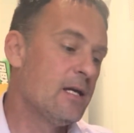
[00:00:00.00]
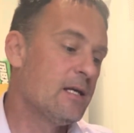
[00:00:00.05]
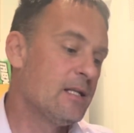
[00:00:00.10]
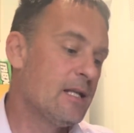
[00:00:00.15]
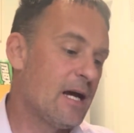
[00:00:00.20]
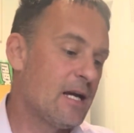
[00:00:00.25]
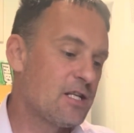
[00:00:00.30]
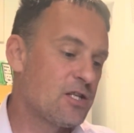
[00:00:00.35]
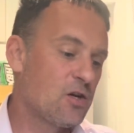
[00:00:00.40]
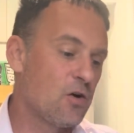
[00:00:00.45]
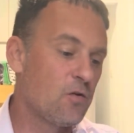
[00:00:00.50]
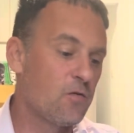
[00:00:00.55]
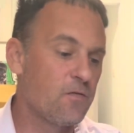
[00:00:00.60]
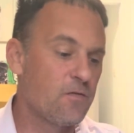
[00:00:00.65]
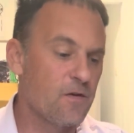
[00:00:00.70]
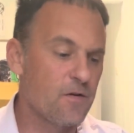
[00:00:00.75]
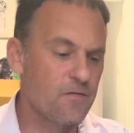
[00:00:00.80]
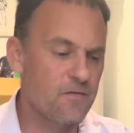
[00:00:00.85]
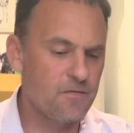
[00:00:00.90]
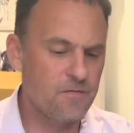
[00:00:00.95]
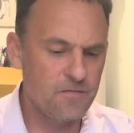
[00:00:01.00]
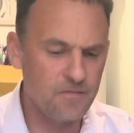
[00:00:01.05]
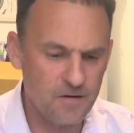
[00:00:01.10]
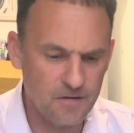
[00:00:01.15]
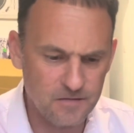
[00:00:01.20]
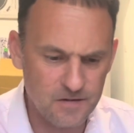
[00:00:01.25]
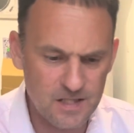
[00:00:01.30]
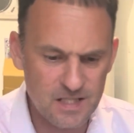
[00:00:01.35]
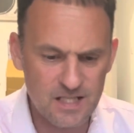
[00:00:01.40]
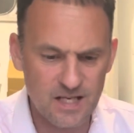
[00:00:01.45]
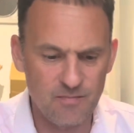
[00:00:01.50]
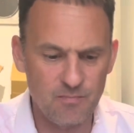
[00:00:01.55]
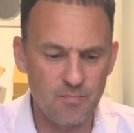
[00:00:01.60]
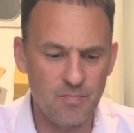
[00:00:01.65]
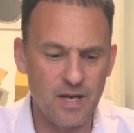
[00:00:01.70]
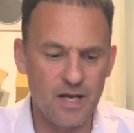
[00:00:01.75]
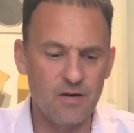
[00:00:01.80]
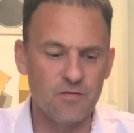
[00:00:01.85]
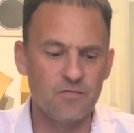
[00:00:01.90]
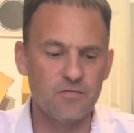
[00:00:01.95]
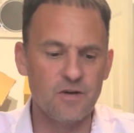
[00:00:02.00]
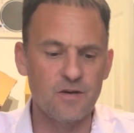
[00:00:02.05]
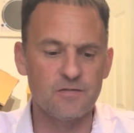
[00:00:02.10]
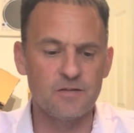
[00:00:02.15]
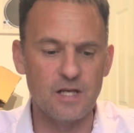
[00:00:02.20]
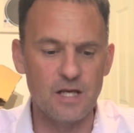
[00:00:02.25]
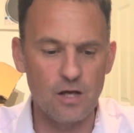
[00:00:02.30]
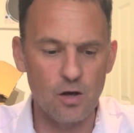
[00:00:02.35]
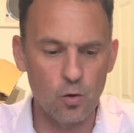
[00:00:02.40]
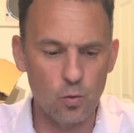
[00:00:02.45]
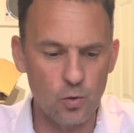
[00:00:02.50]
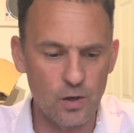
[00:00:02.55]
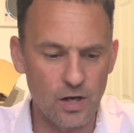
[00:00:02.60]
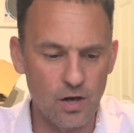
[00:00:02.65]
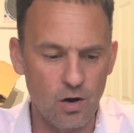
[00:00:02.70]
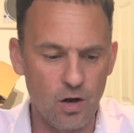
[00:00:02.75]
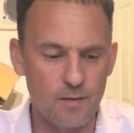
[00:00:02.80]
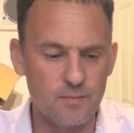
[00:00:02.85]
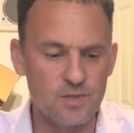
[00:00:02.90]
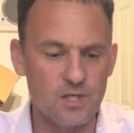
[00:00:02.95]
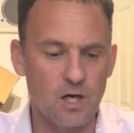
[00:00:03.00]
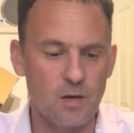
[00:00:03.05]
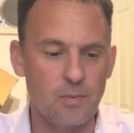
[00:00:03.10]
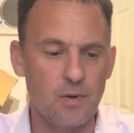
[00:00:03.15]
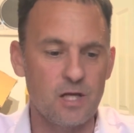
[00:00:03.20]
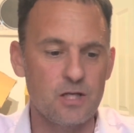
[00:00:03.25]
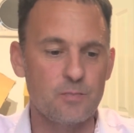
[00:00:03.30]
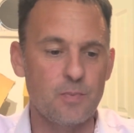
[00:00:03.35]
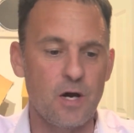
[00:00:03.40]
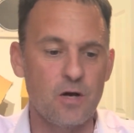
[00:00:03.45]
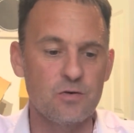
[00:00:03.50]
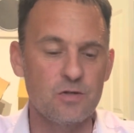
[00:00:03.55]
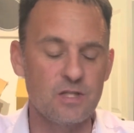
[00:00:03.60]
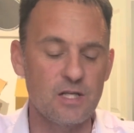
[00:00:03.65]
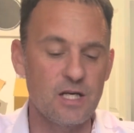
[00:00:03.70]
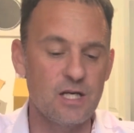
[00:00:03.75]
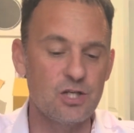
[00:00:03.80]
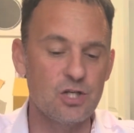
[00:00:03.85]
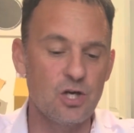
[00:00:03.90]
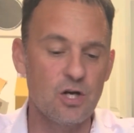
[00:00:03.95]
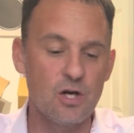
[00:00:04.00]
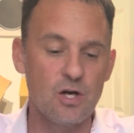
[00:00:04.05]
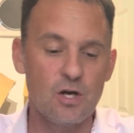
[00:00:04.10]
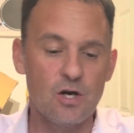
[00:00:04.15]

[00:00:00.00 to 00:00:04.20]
That sold for £57.50. All the items are plus postage.